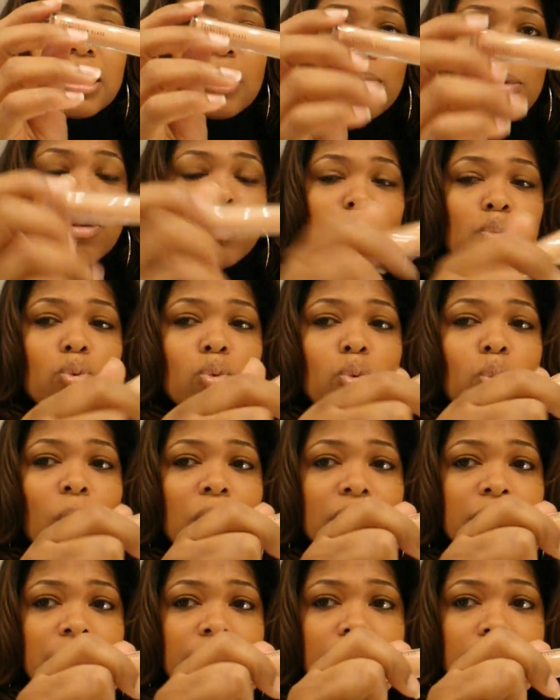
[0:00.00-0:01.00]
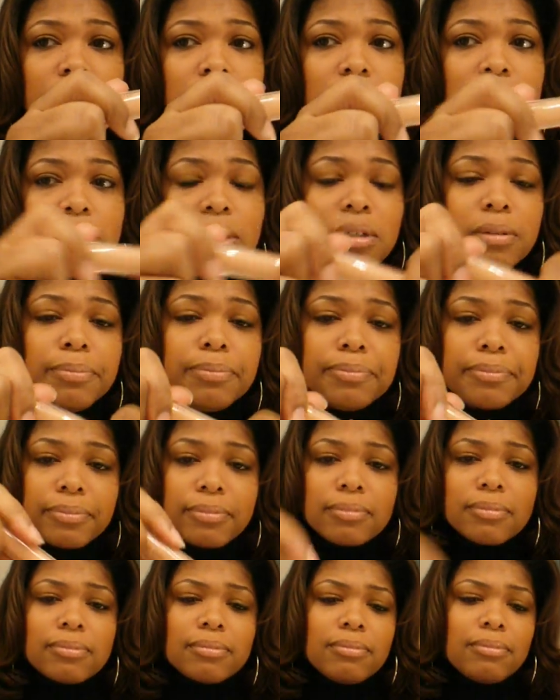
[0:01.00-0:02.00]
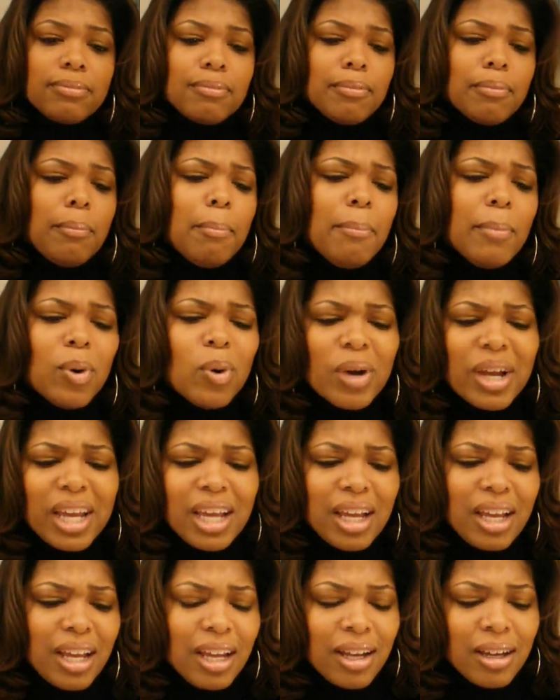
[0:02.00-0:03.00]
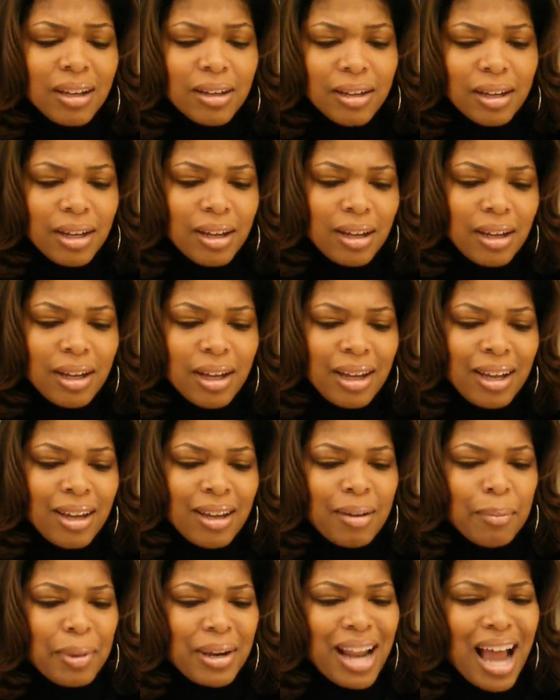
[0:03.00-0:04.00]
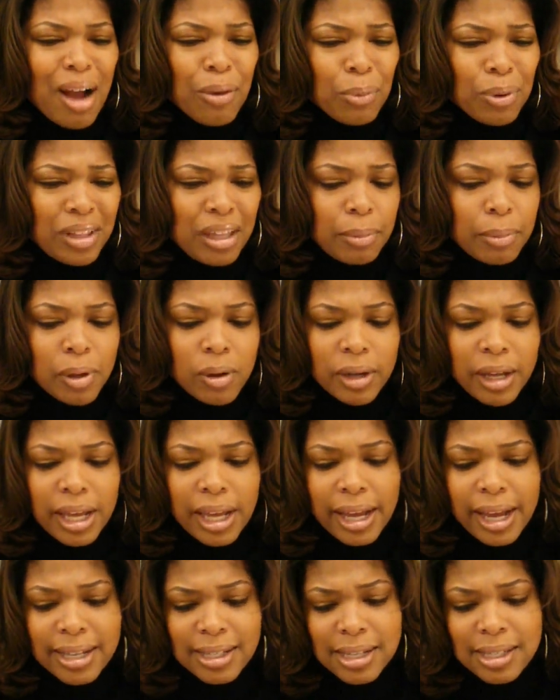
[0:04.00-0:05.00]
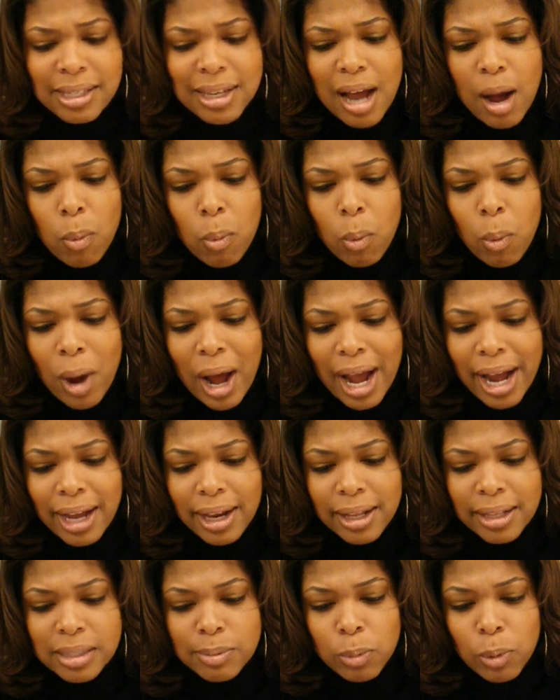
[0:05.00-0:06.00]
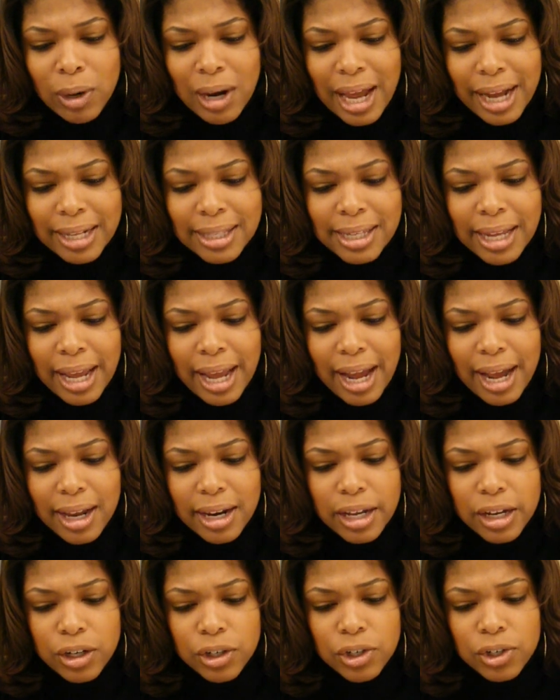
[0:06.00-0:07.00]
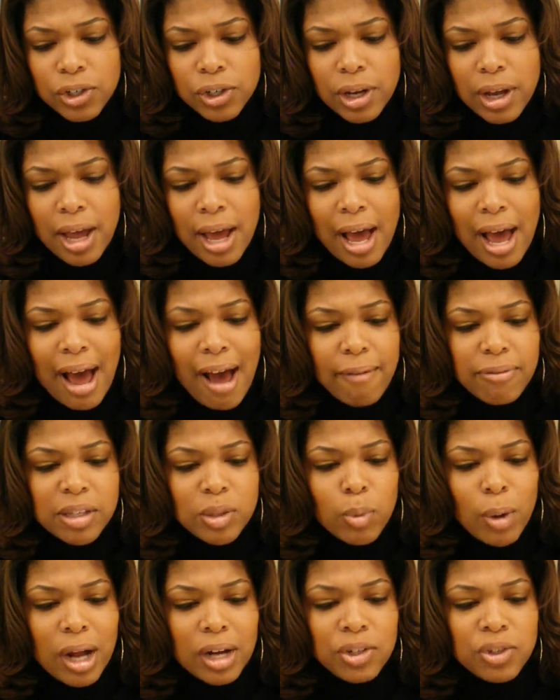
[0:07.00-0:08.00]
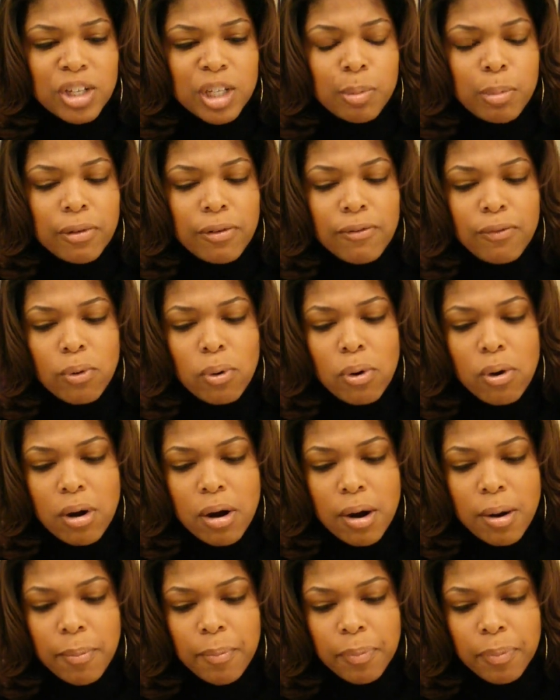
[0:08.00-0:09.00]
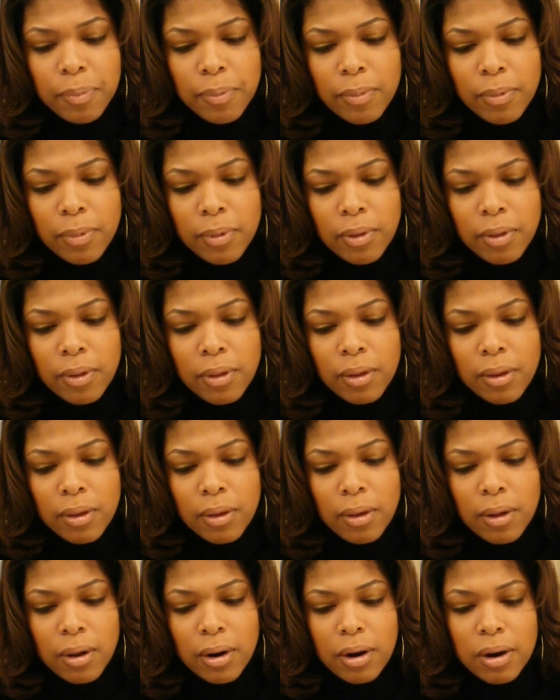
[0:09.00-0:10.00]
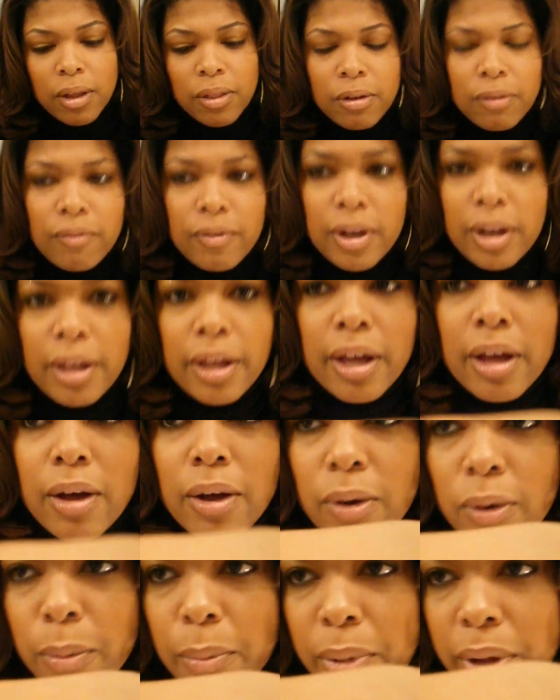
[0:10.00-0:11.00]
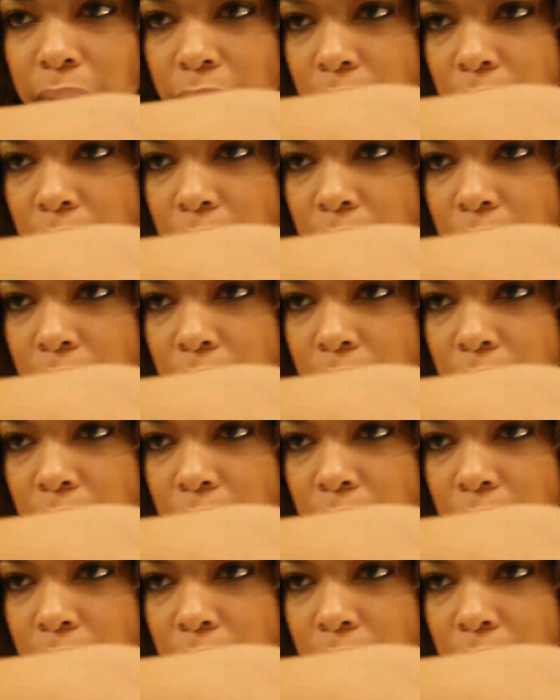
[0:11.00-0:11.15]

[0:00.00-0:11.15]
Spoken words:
The most wonderful, milky, but not really milky because it's not white. It's more like tannish. I've swatched this before in another video,